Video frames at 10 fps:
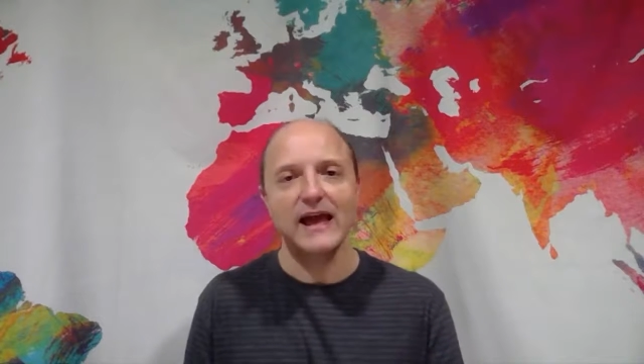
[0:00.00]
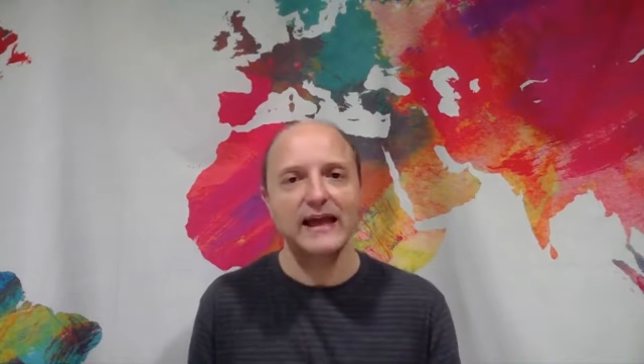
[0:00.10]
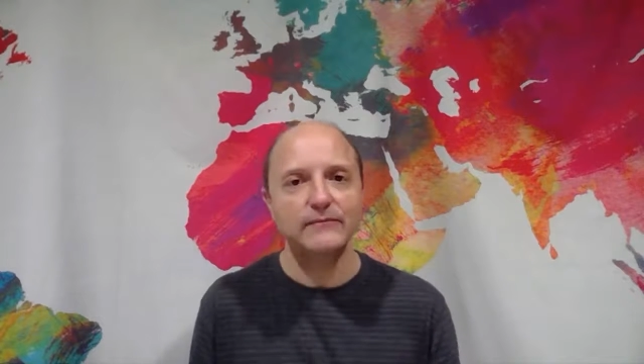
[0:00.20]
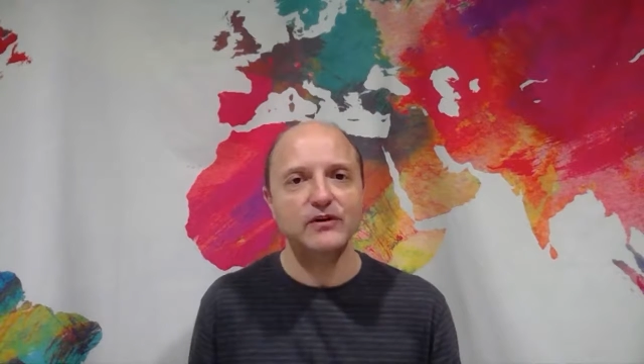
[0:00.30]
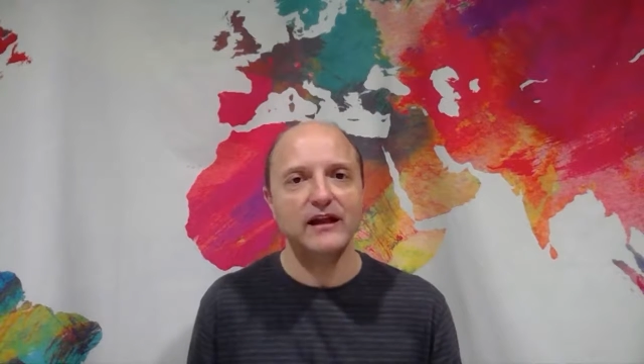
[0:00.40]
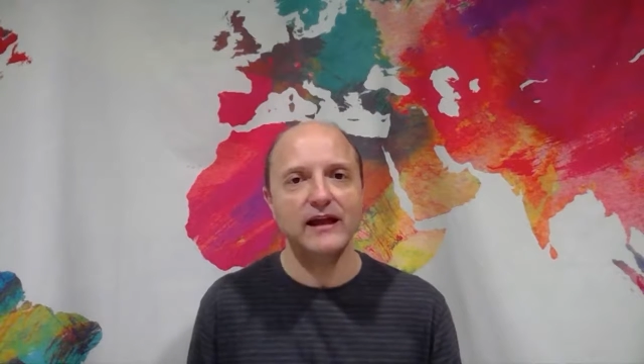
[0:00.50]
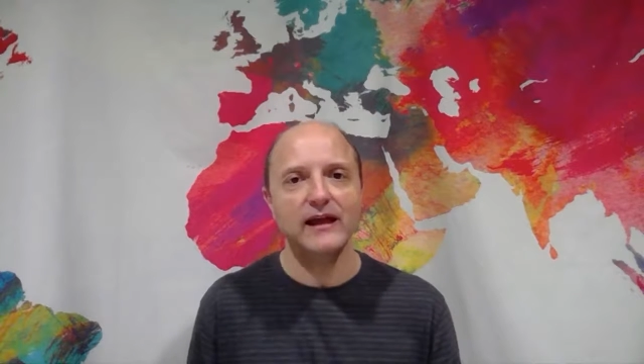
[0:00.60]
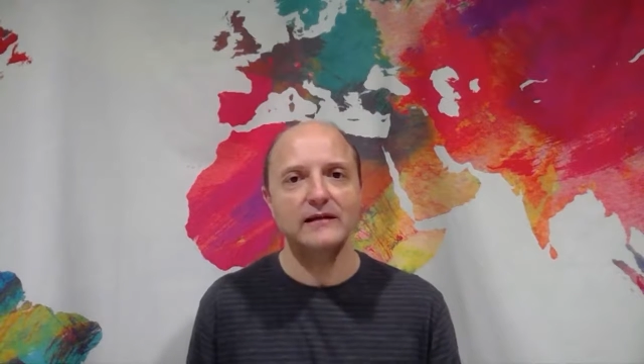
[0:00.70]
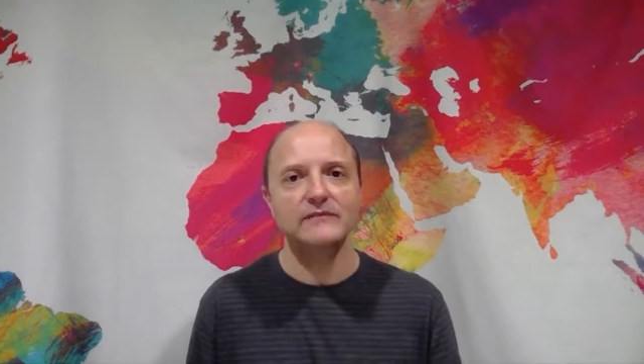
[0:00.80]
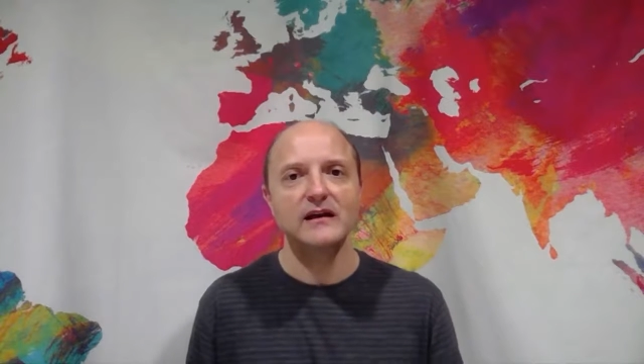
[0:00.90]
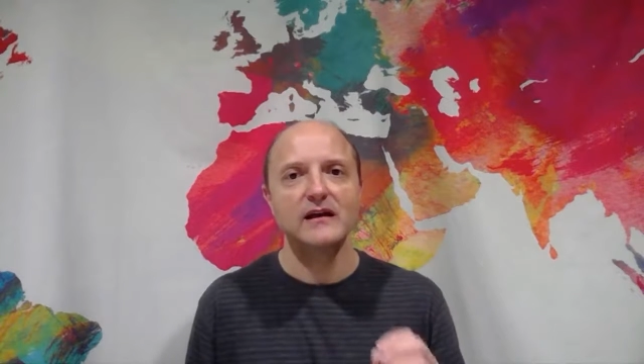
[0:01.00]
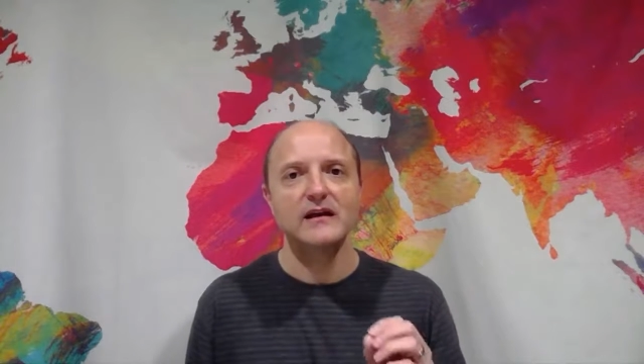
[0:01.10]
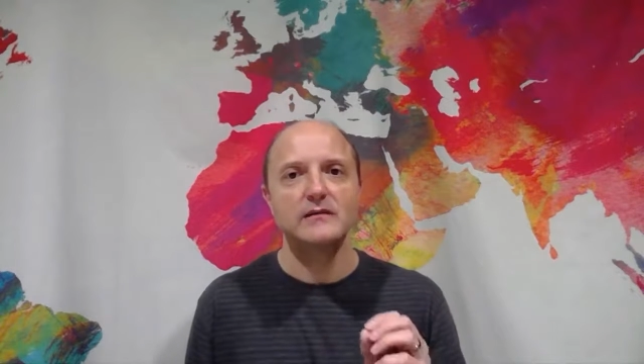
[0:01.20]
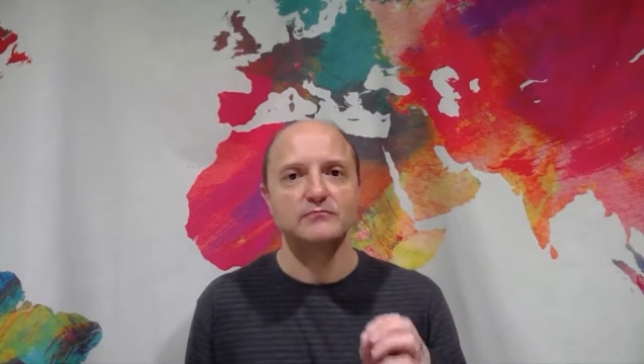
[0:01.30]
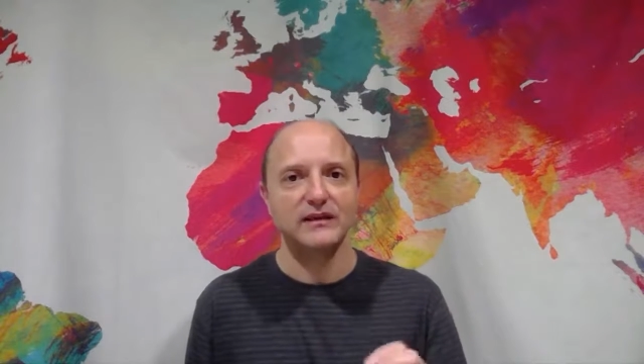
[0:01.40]
Abraham
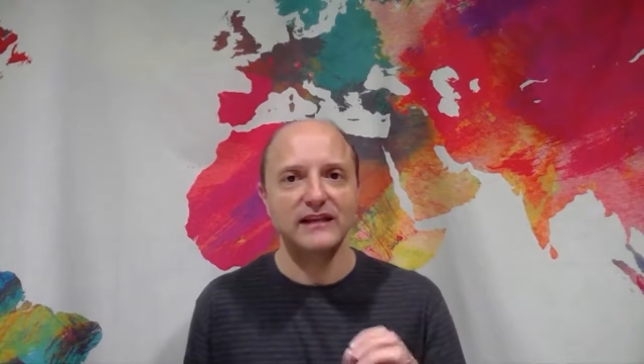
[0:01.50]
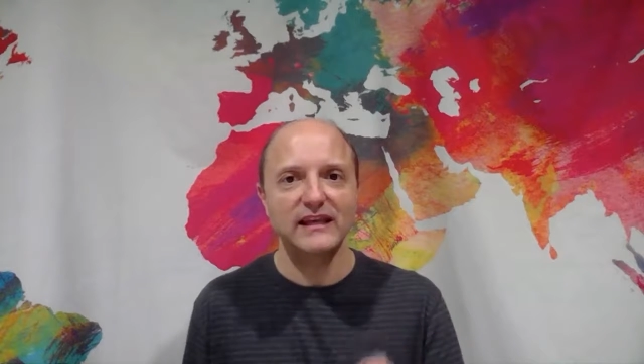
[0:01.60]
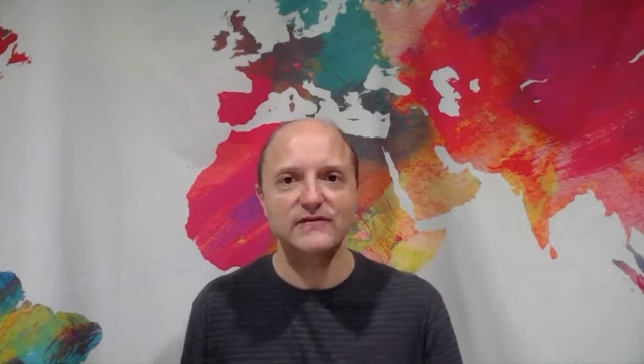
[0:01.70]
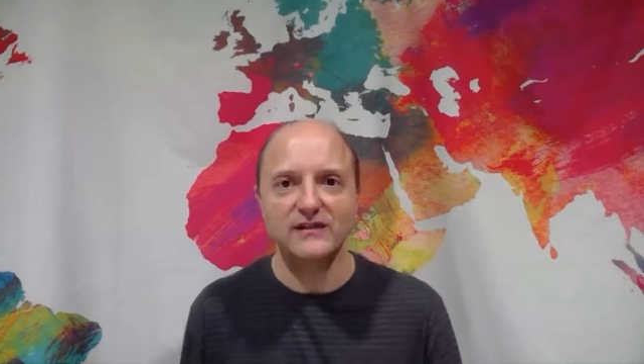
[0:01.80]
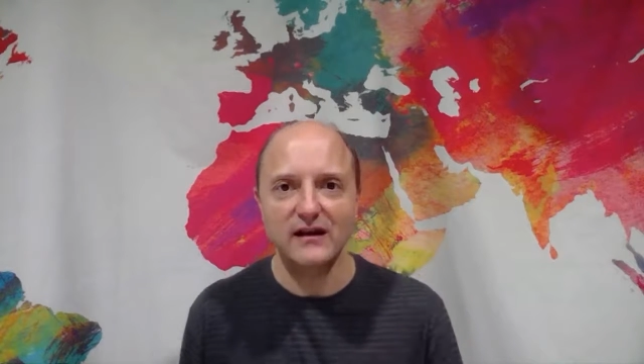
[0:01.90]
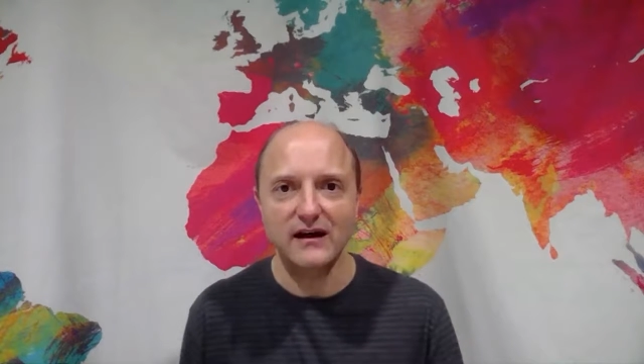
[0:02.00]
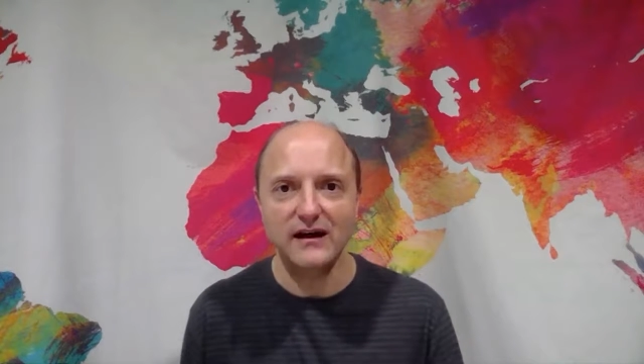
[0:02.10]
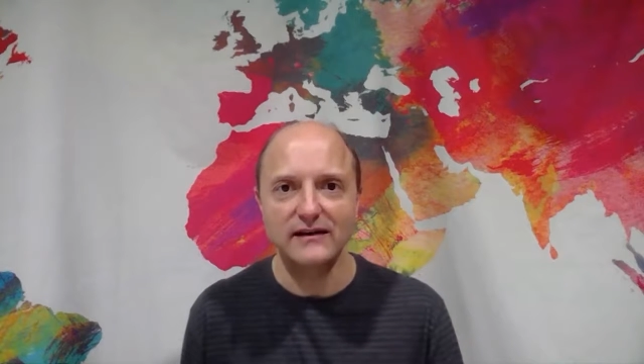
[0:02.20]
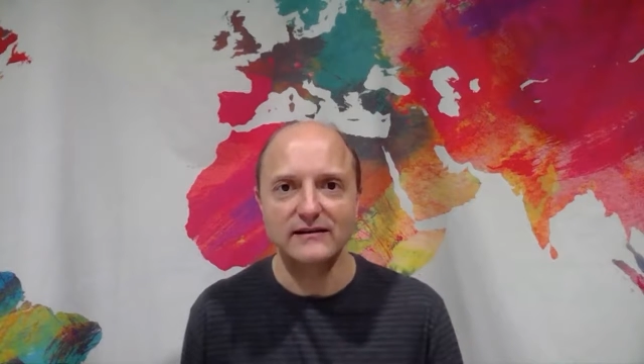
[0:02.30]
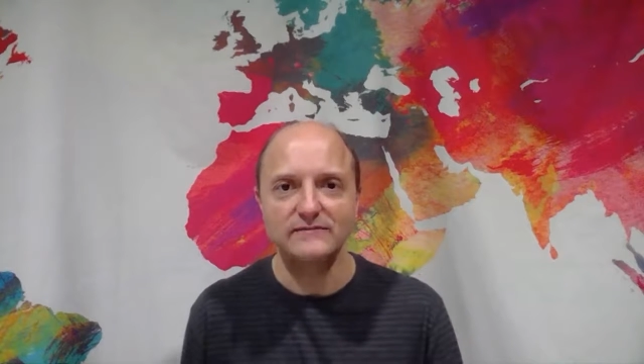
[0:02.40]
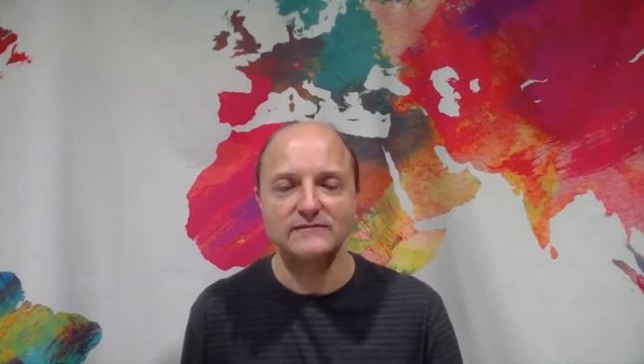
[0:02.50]
believed God,